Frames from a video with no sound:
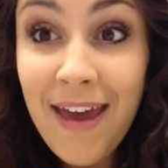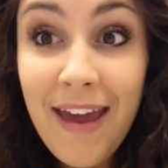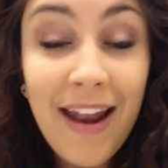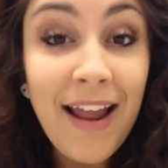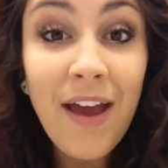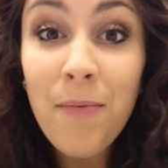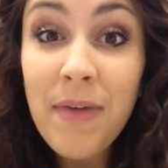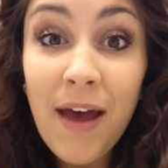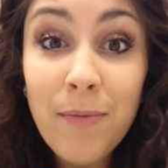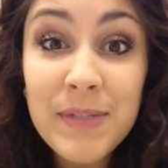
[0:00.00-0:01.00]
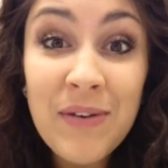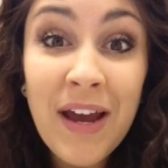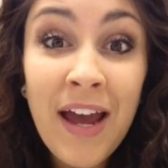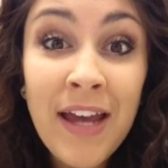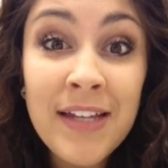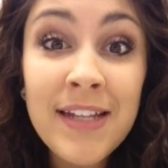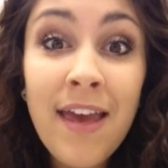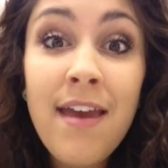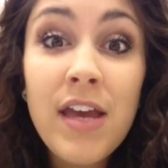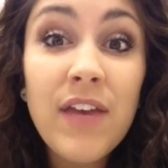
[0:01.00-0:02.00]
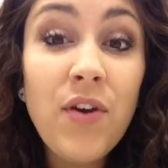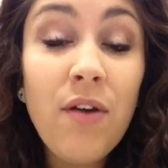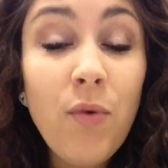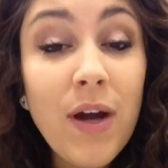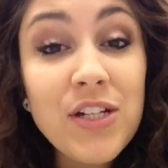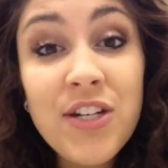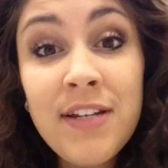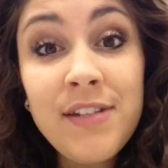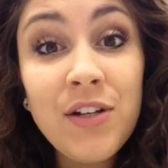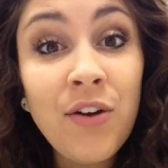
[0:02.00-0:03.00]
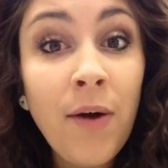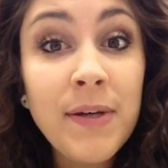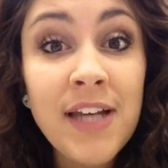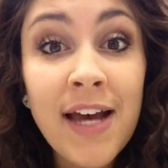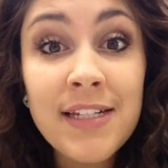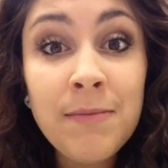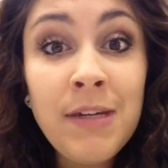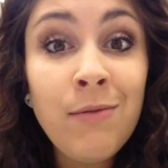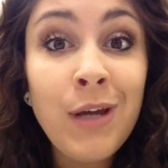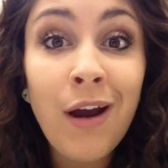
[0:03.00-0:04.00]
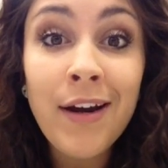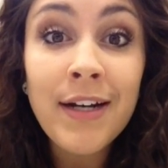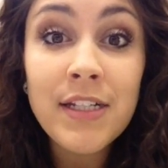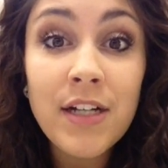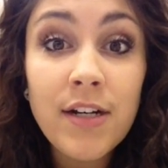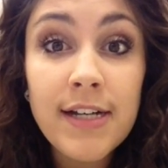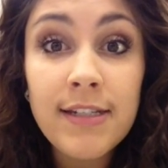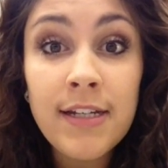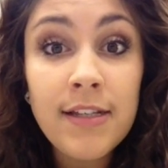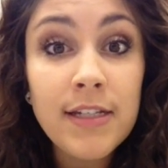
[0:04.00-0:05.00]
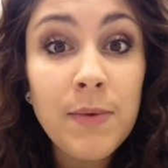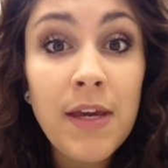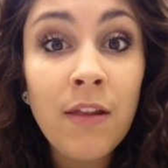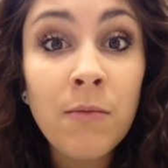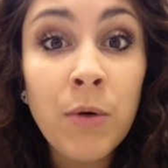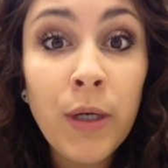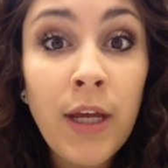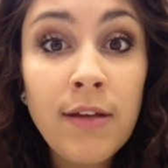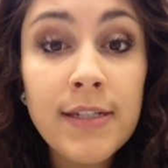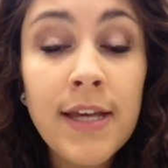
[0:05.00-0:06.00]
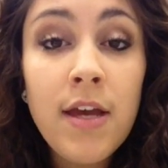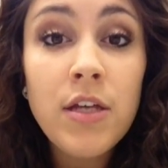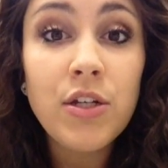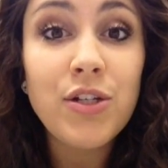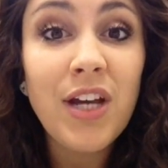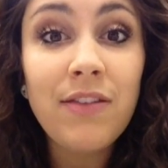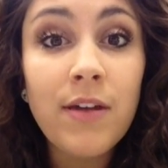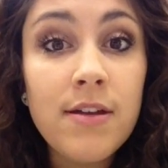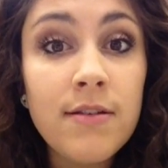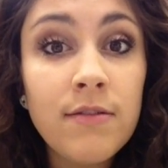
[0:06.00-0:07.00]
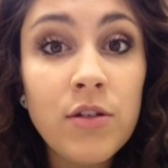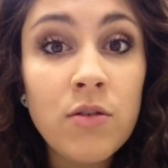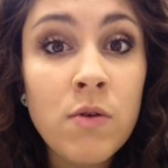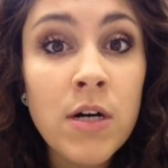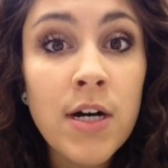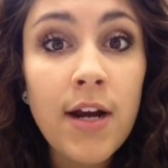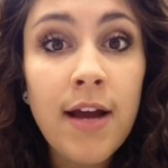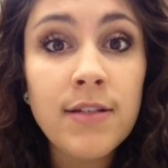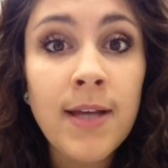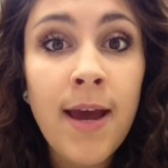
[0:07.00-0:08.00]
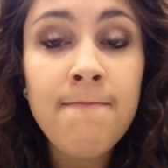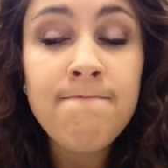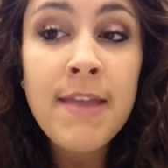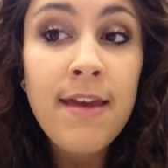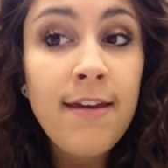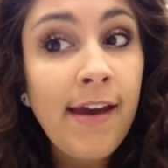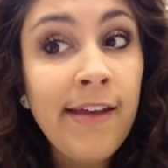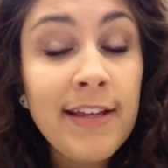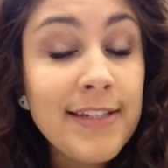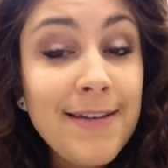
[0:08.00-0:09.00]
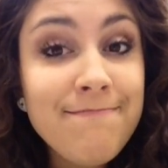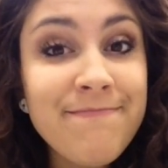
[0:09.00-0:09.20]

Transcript: And I hope that helps you guys. If you have questions, you can always ask me. We are going to start testing this week in the mornings, so check the door outside. And that's it.